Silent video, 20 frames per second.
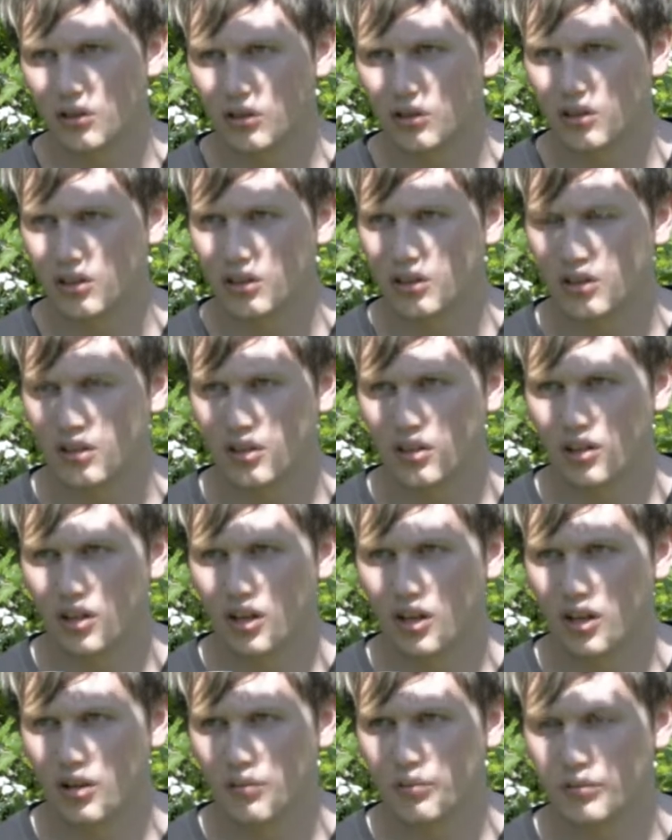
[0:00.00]
dog,
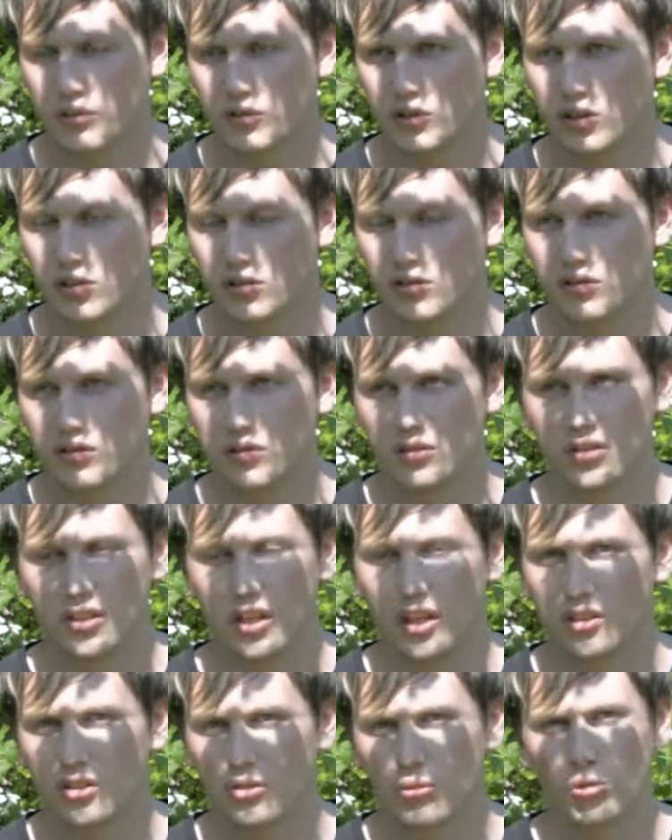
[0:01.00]
just
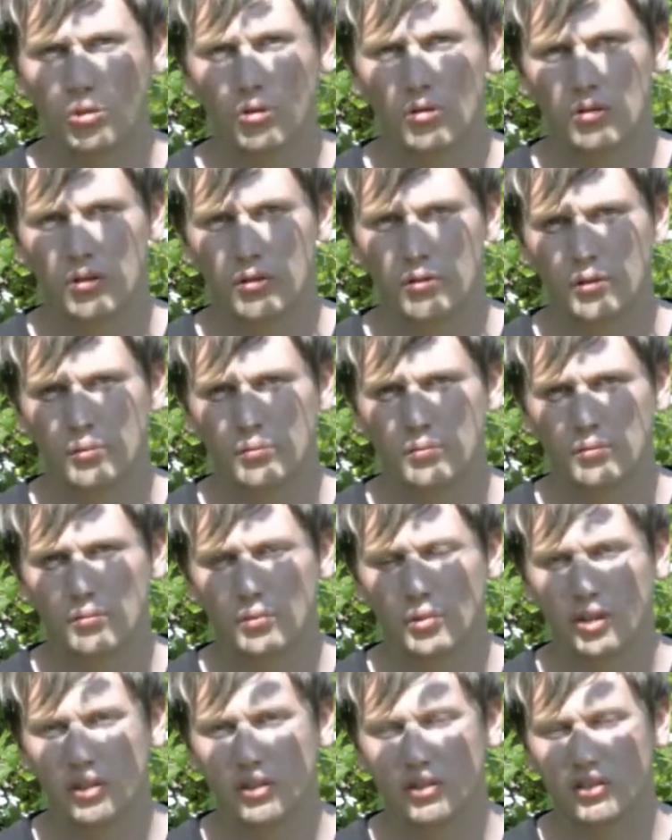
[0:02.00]
getting some water off him
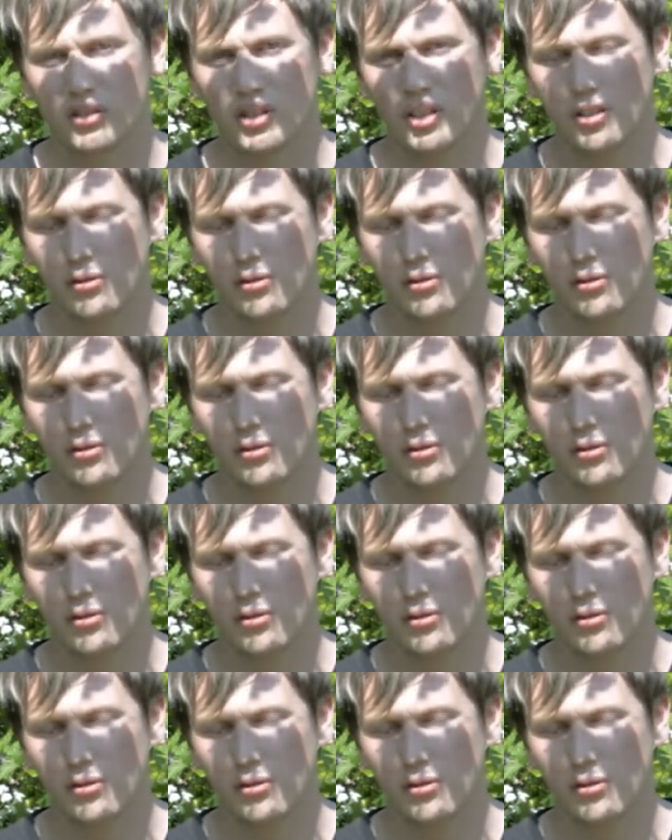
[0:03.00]
because